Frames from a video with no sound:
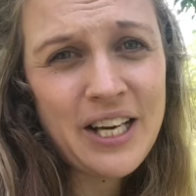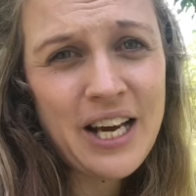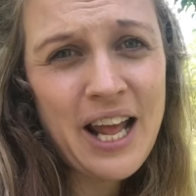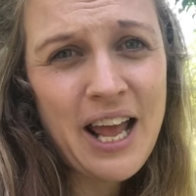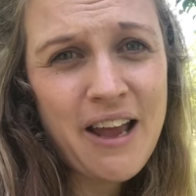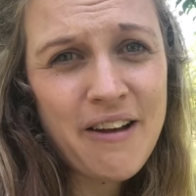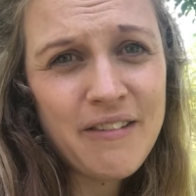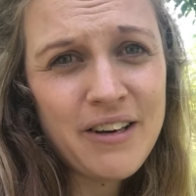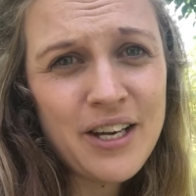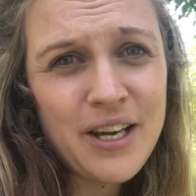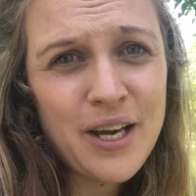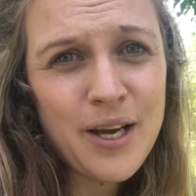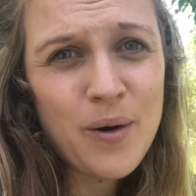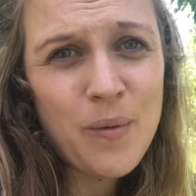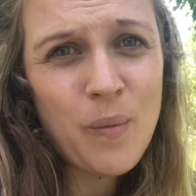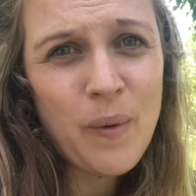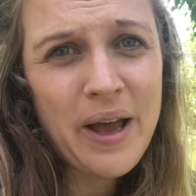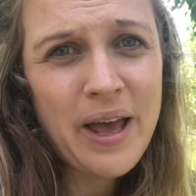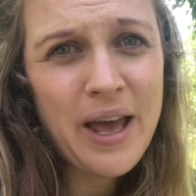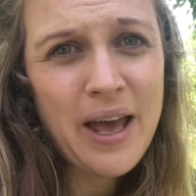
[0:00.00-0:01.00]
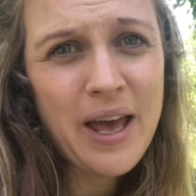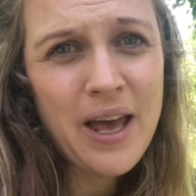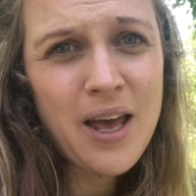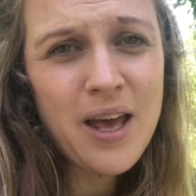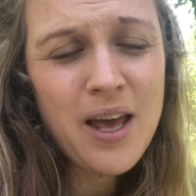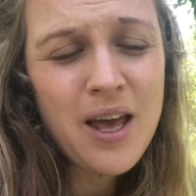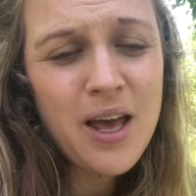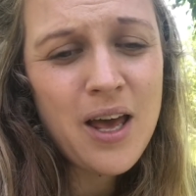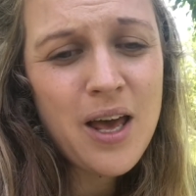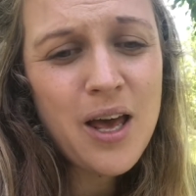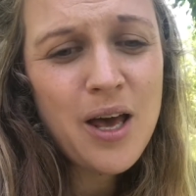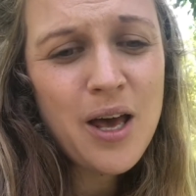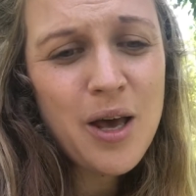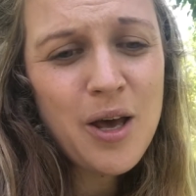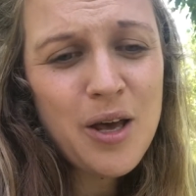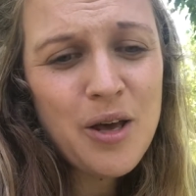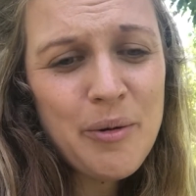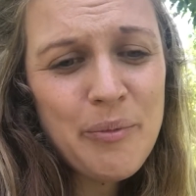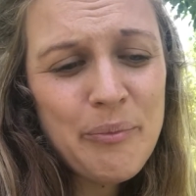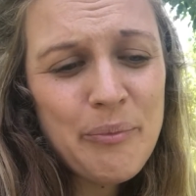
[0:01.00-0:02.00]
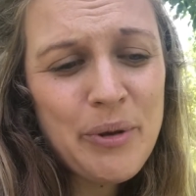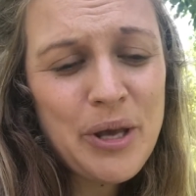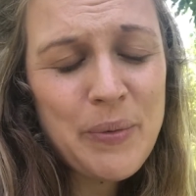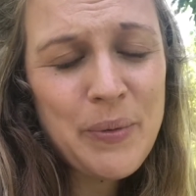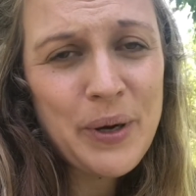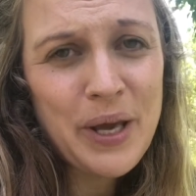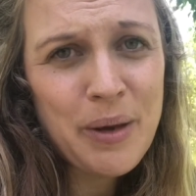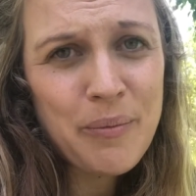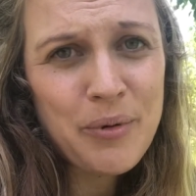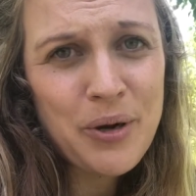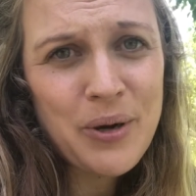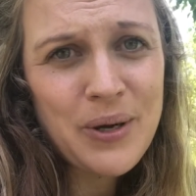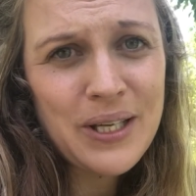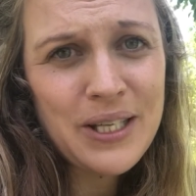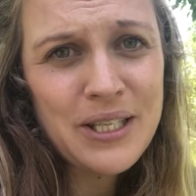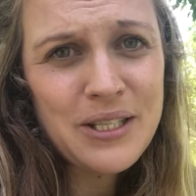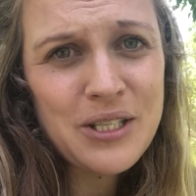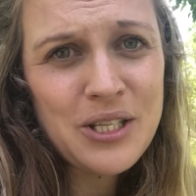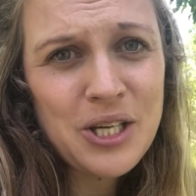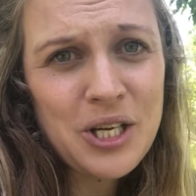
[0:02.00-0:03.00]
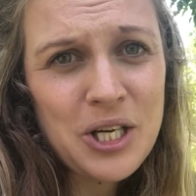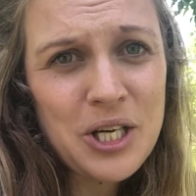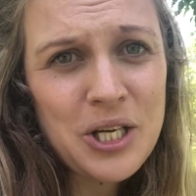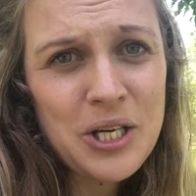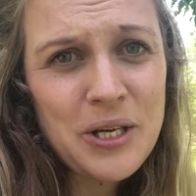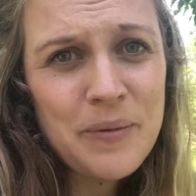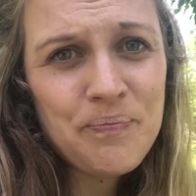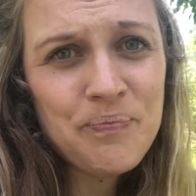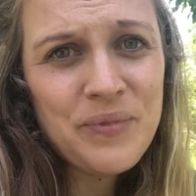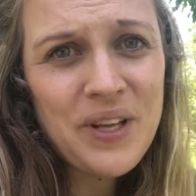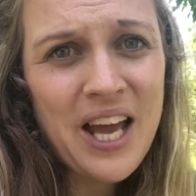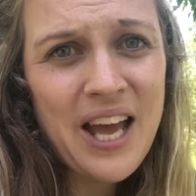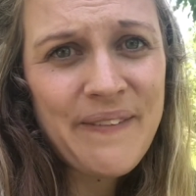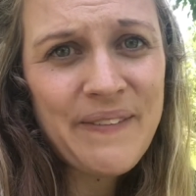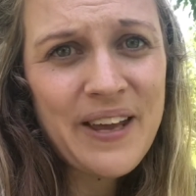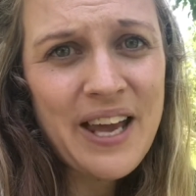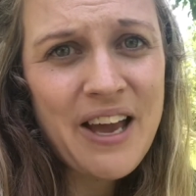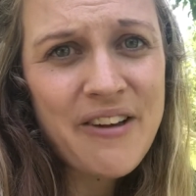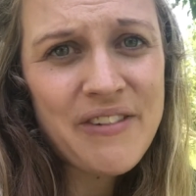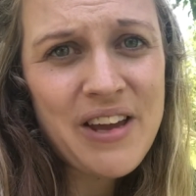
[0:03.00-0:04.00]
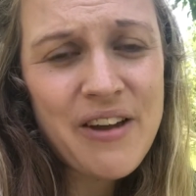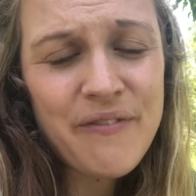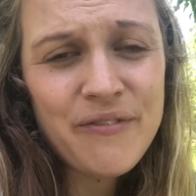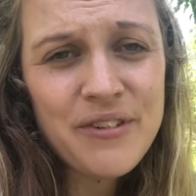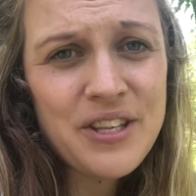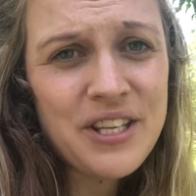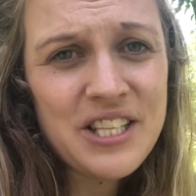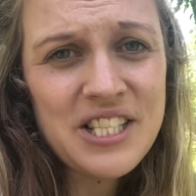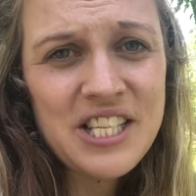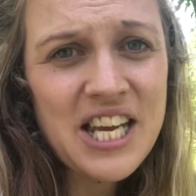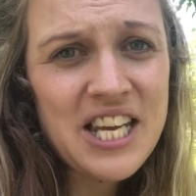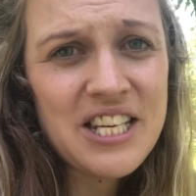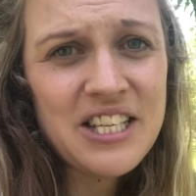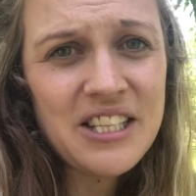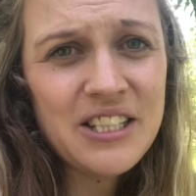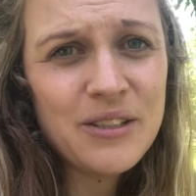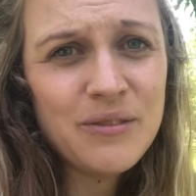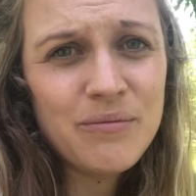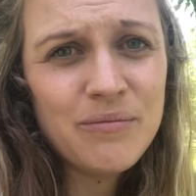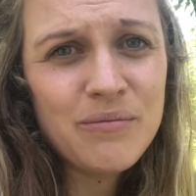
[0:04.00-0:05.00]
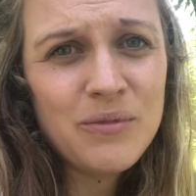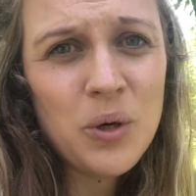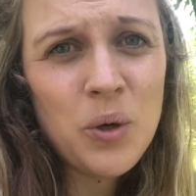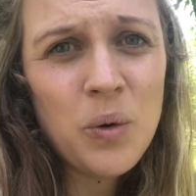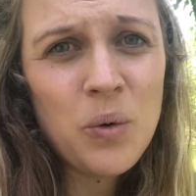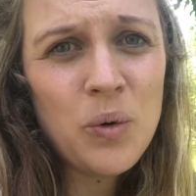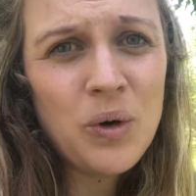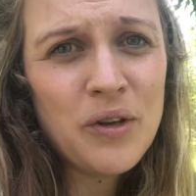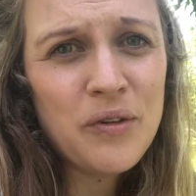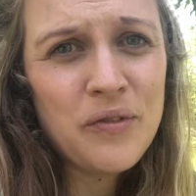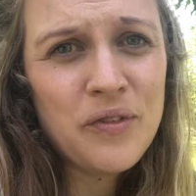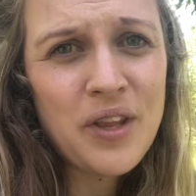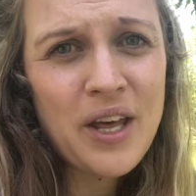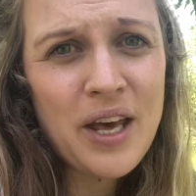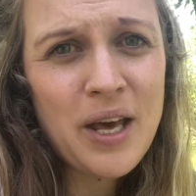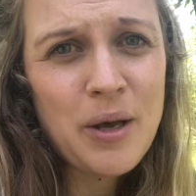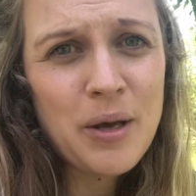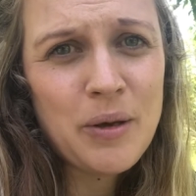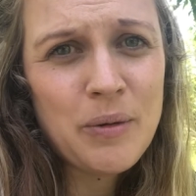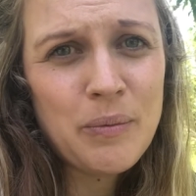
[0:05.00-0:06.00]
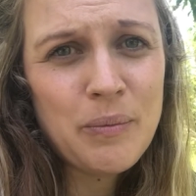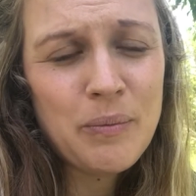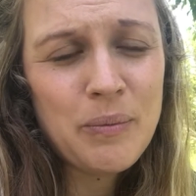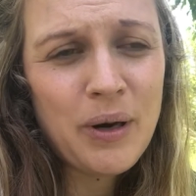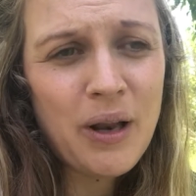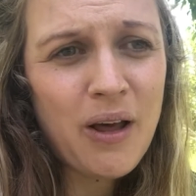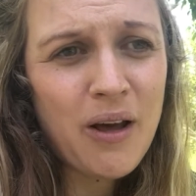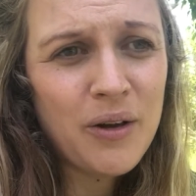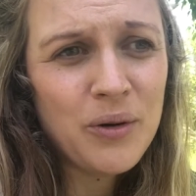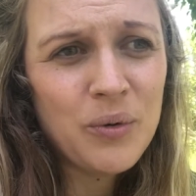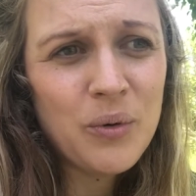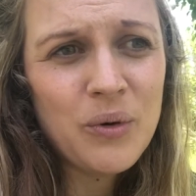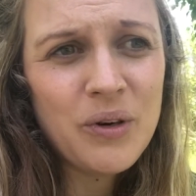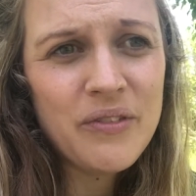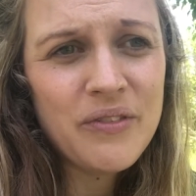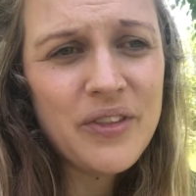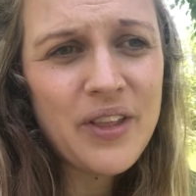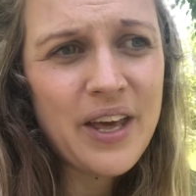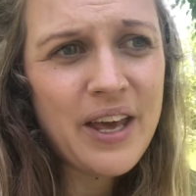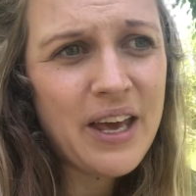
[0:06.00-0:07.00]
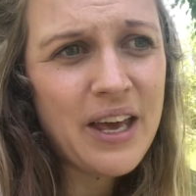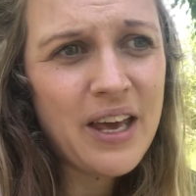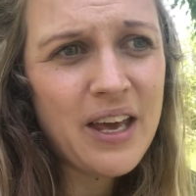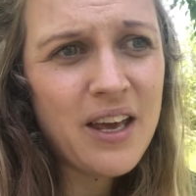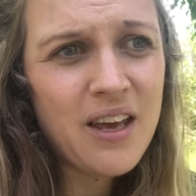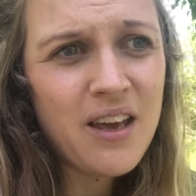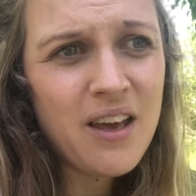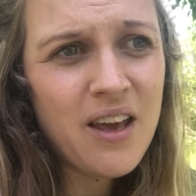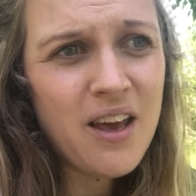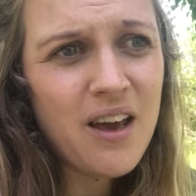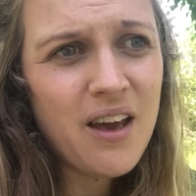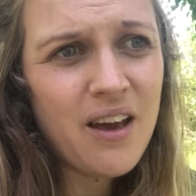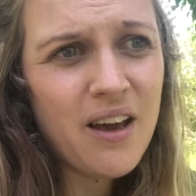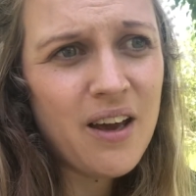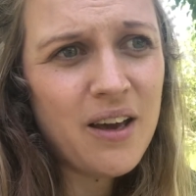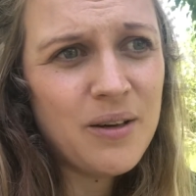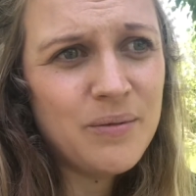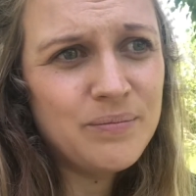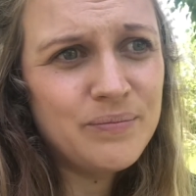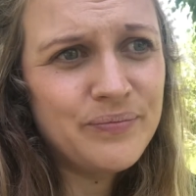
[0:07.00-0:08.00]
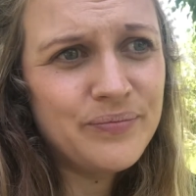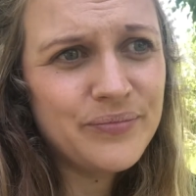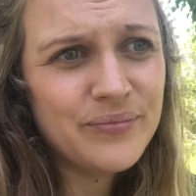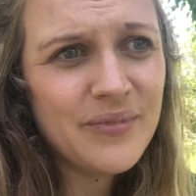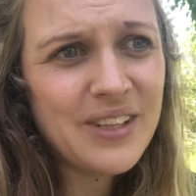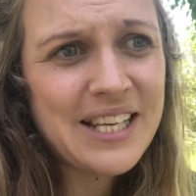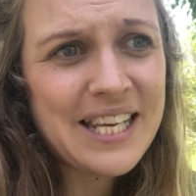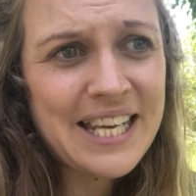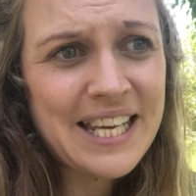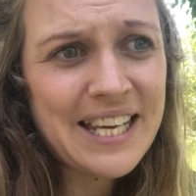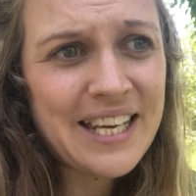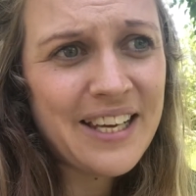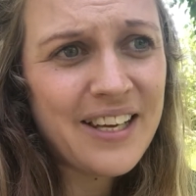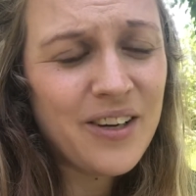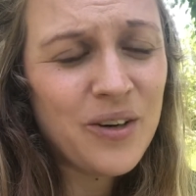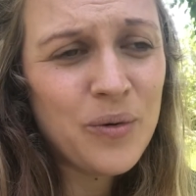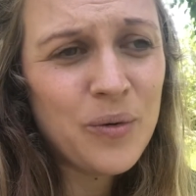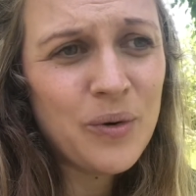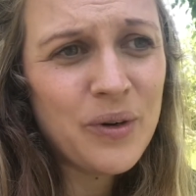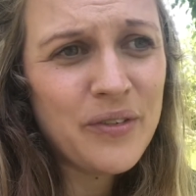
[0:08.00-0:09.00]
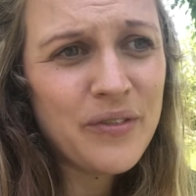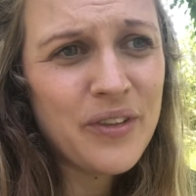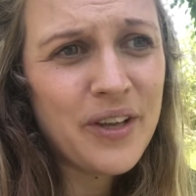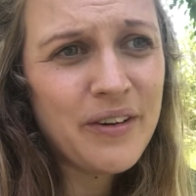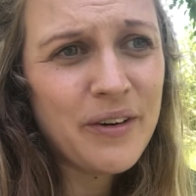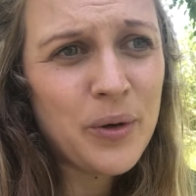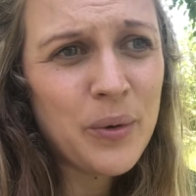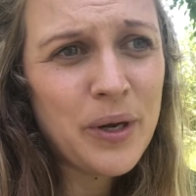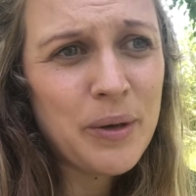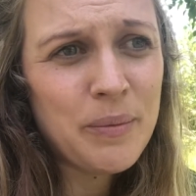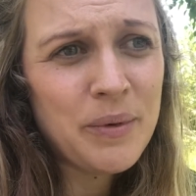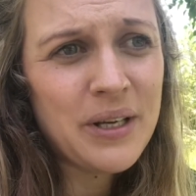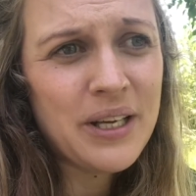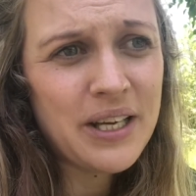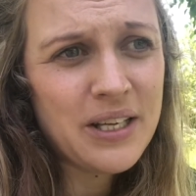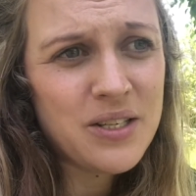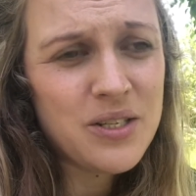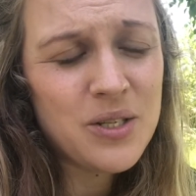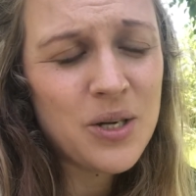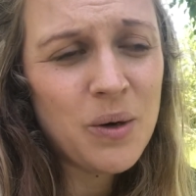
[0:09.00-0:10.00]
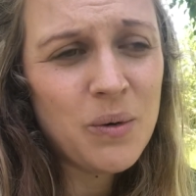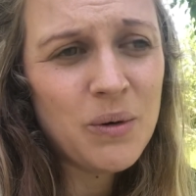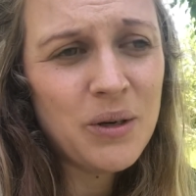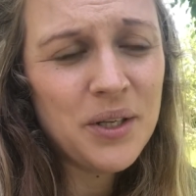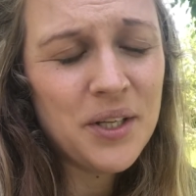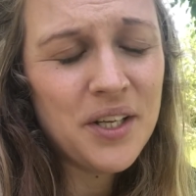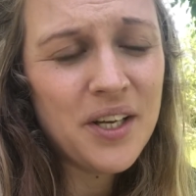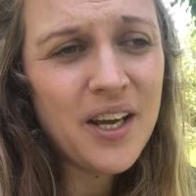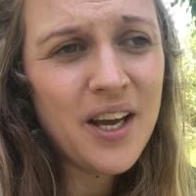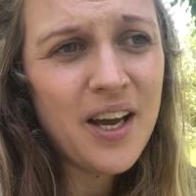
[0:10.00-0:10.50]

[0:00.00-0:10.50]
area where people get broken into and they have everything taken. All of their plant, all of their gear, all of their equipment gets stolen.